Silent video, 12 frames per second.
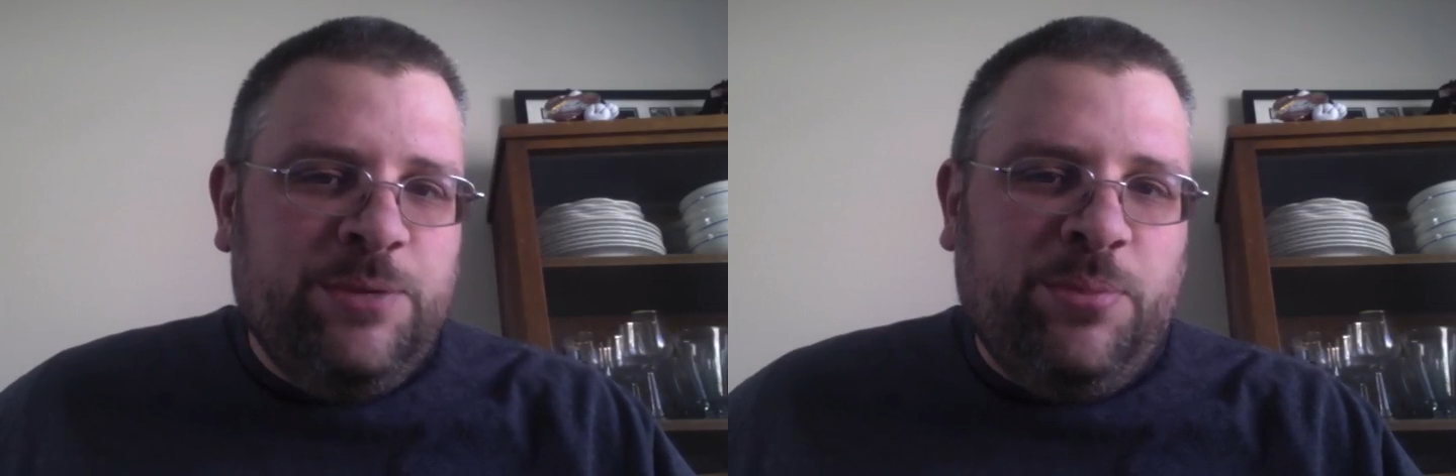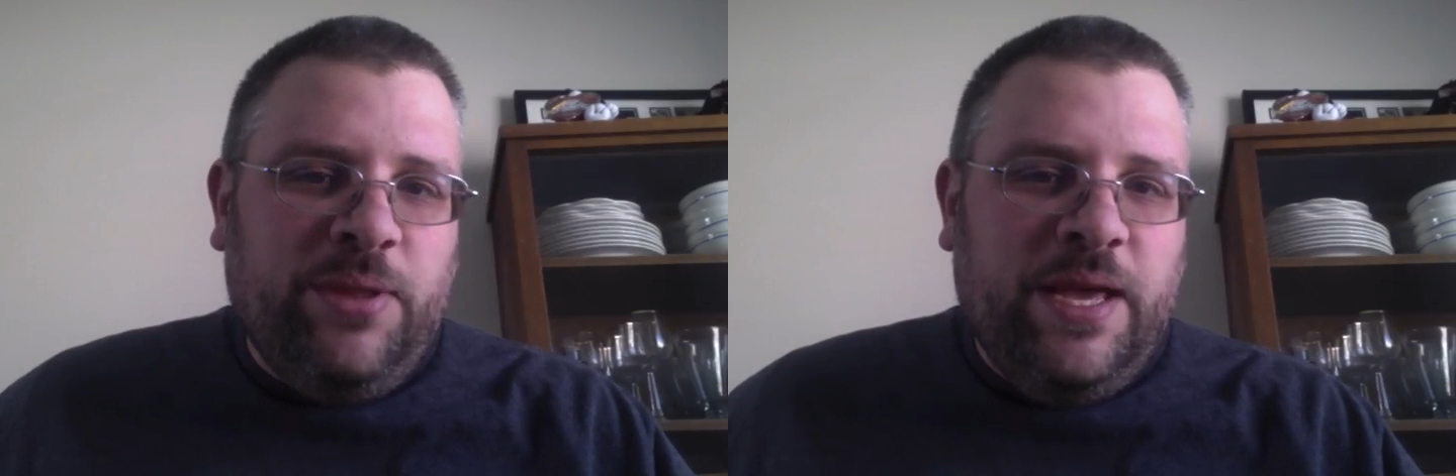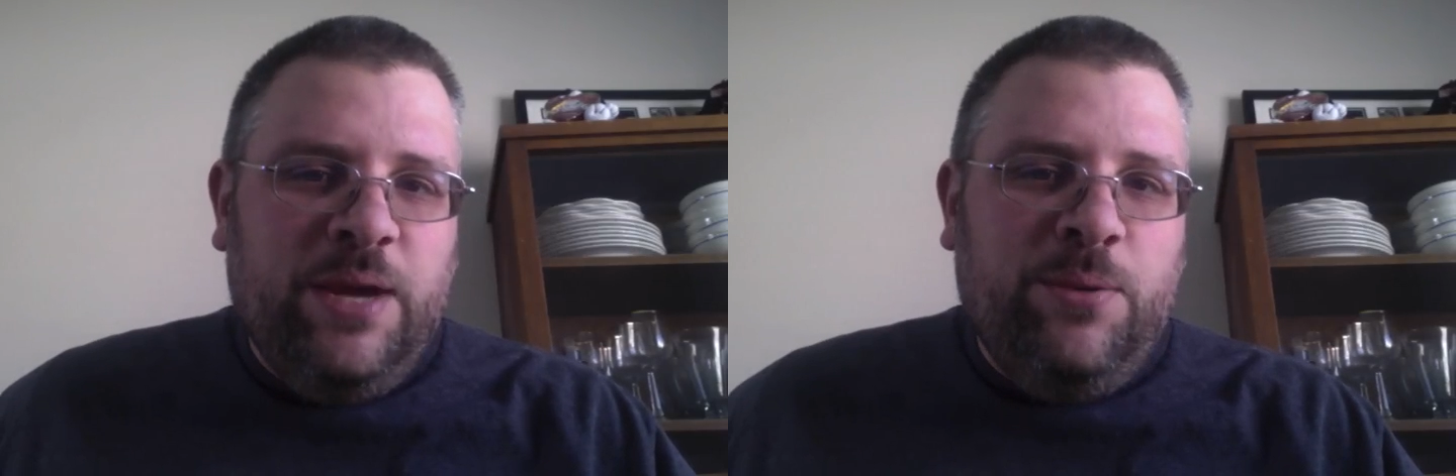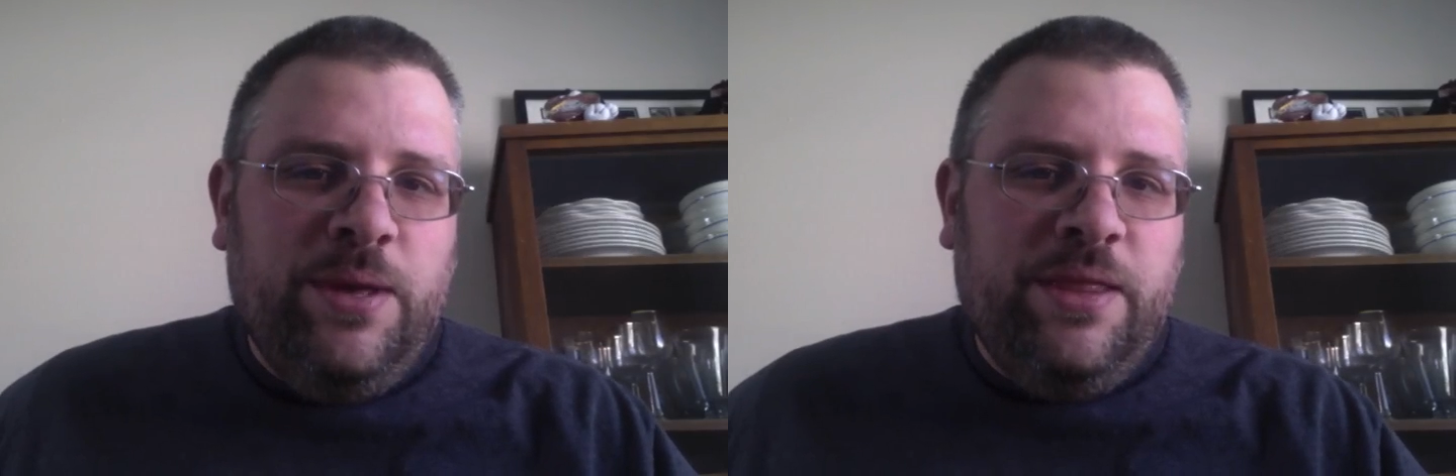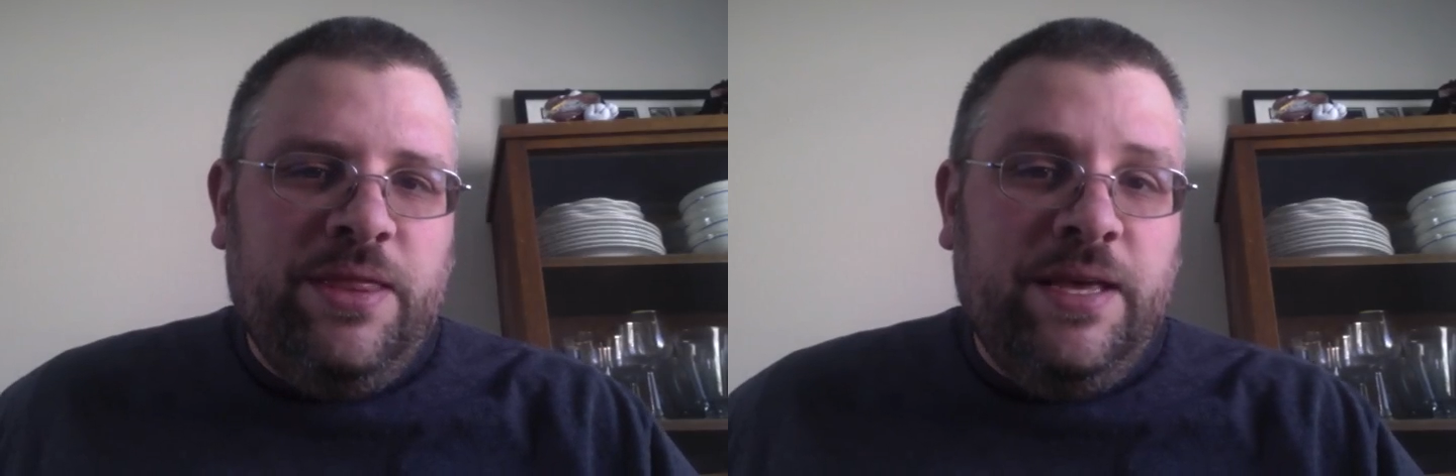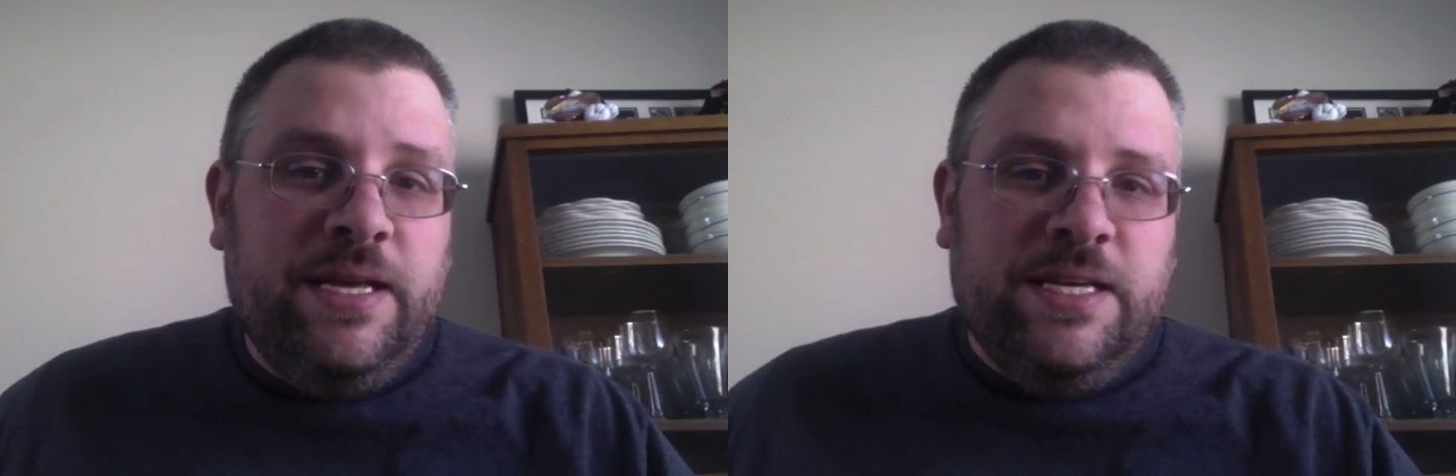play
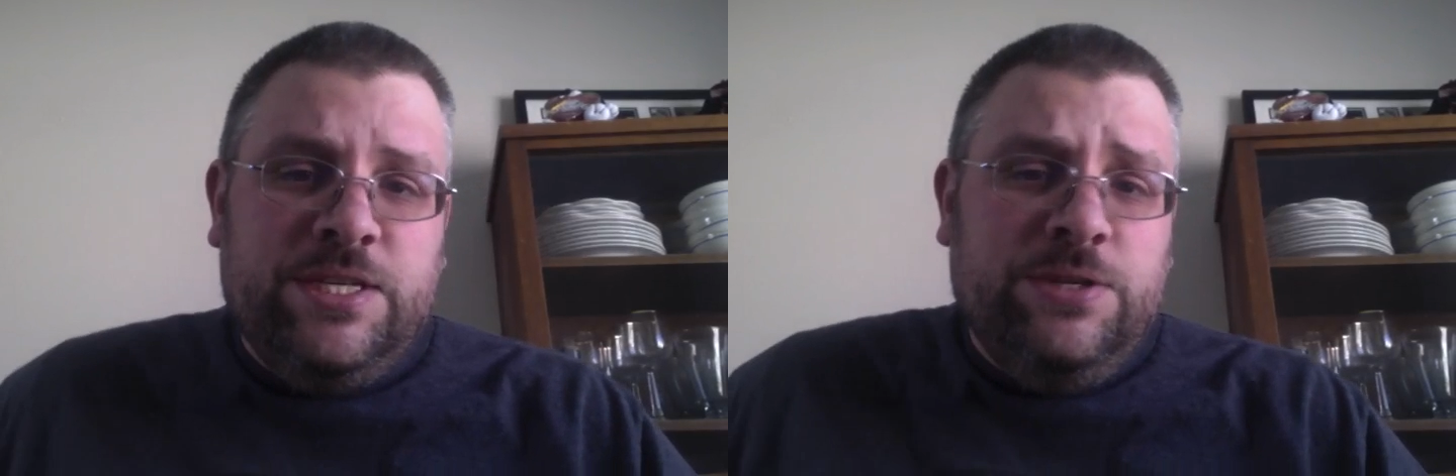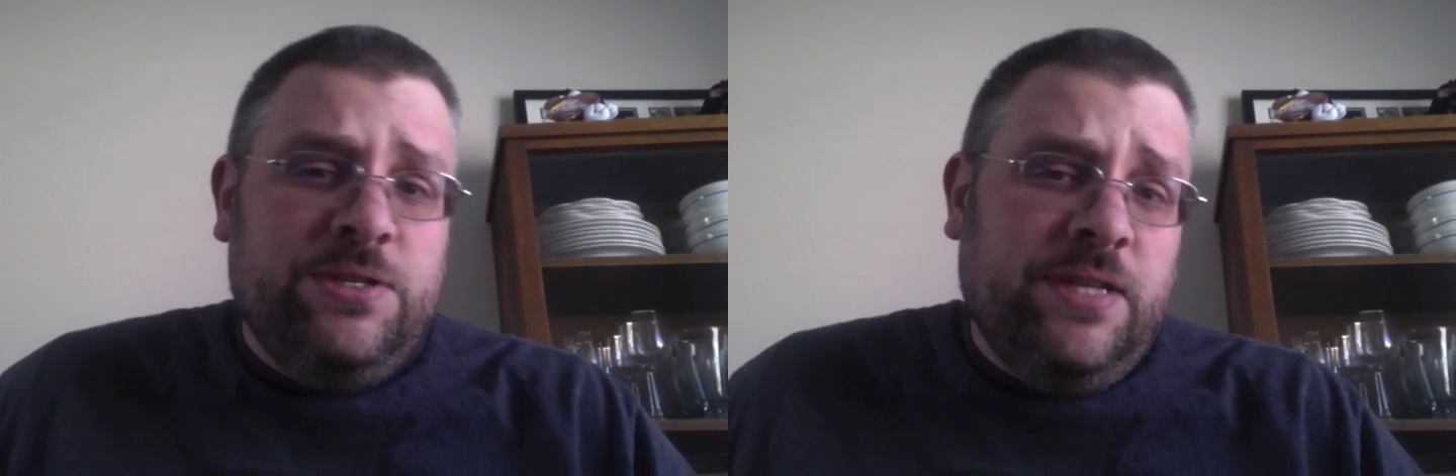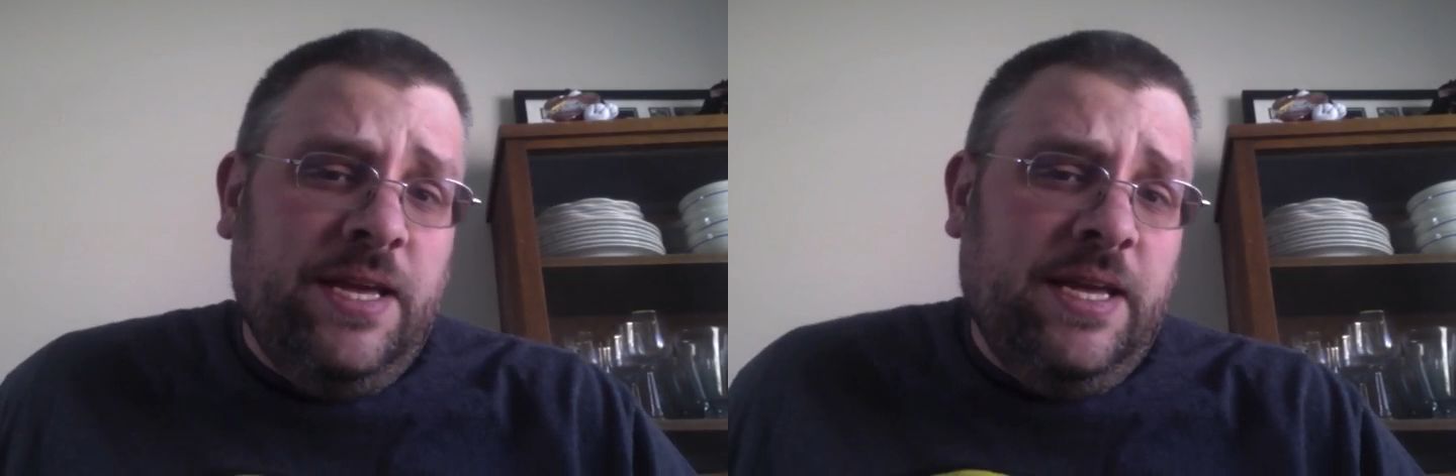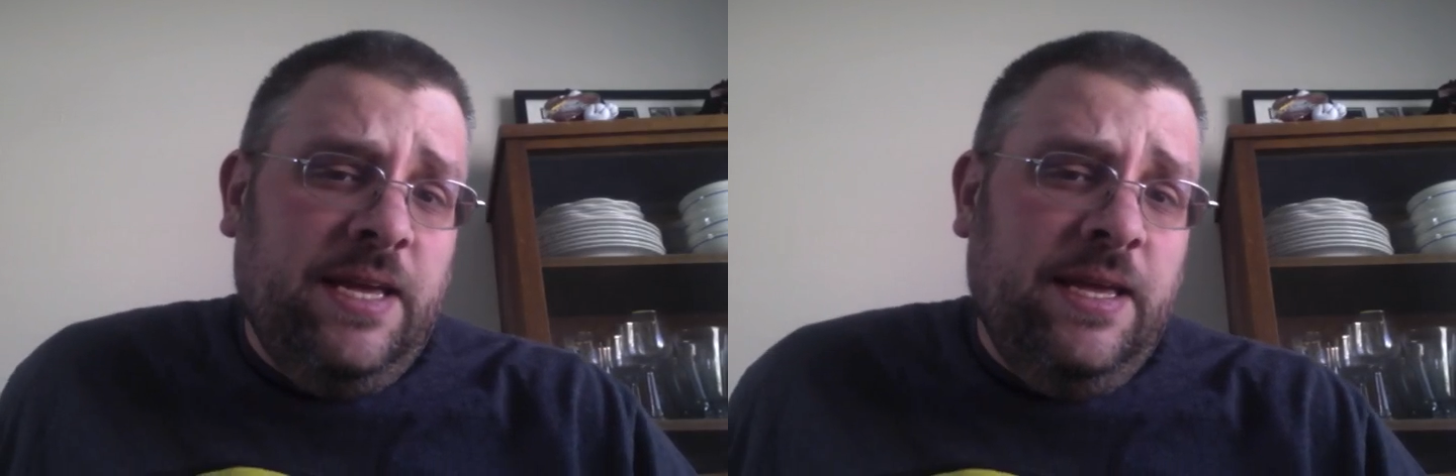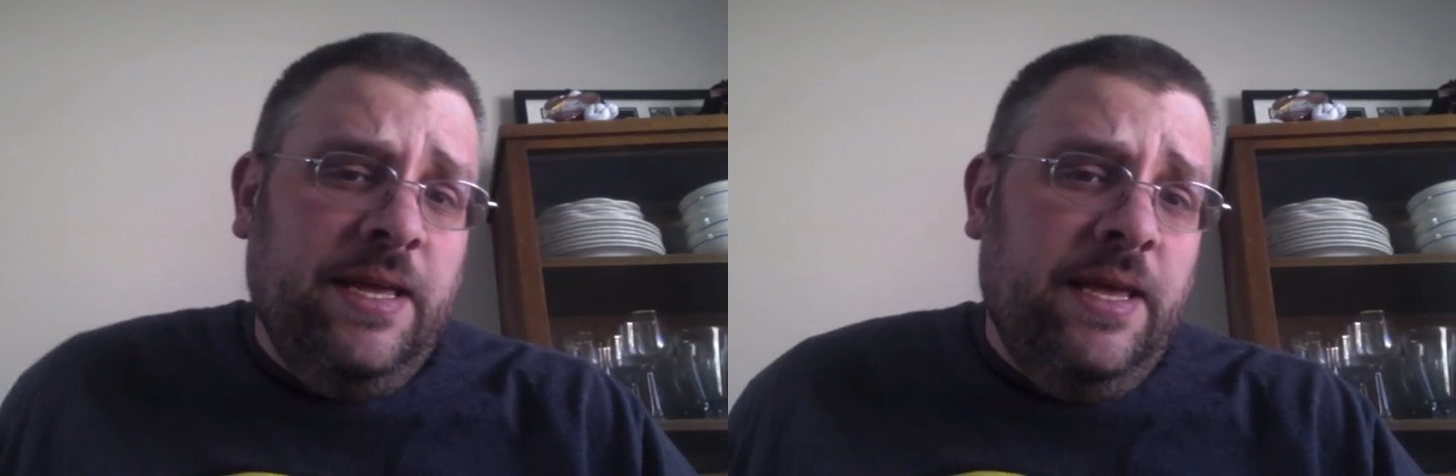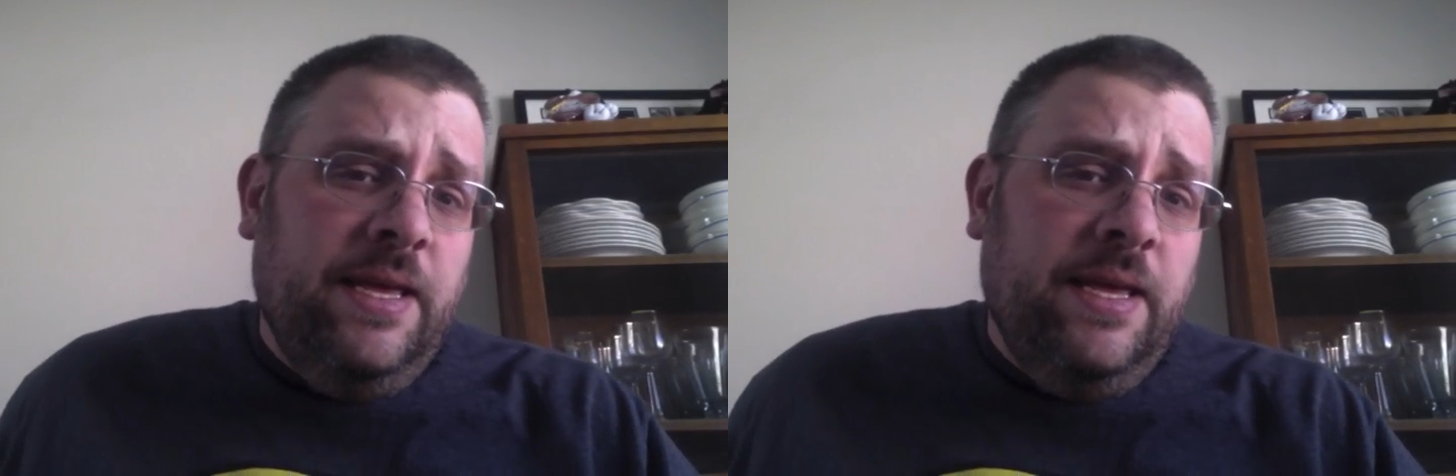with issues like